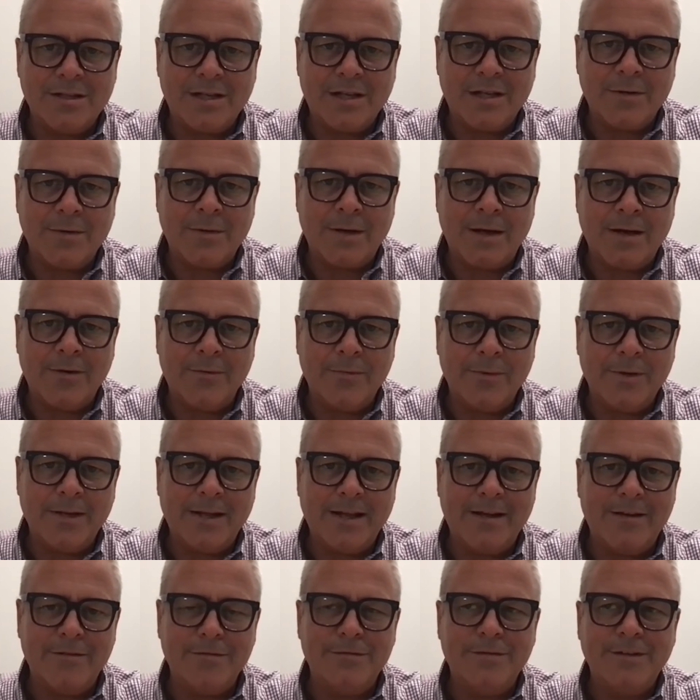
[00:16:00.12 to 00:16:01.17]
that go out. We
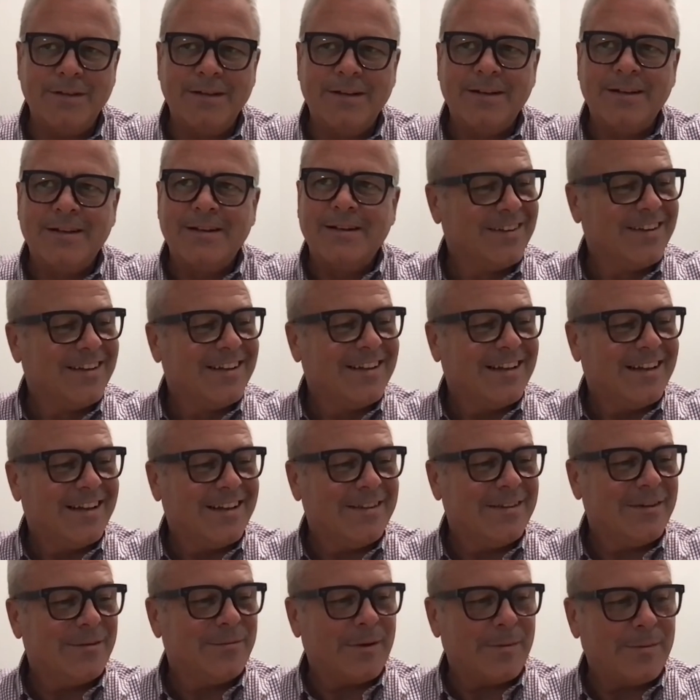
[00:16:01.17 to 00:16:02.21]
have,
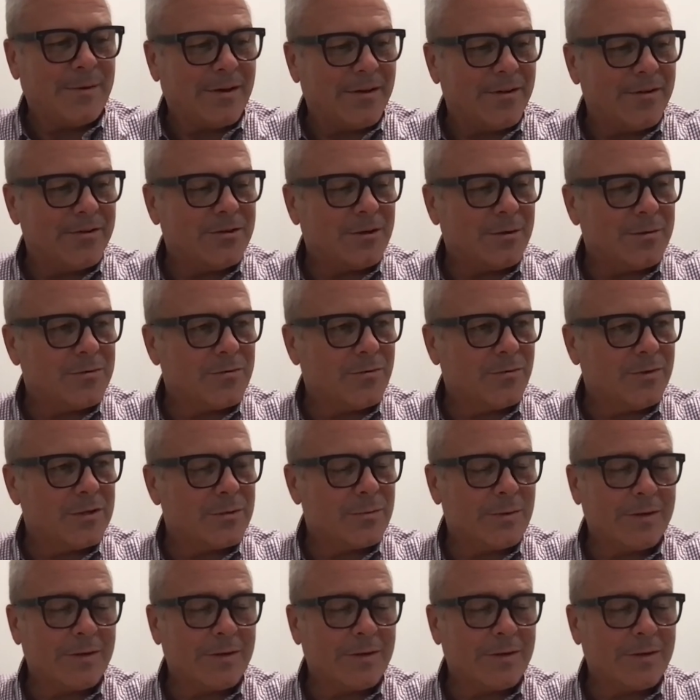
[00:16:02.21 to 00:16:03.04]
there may be other terms for this.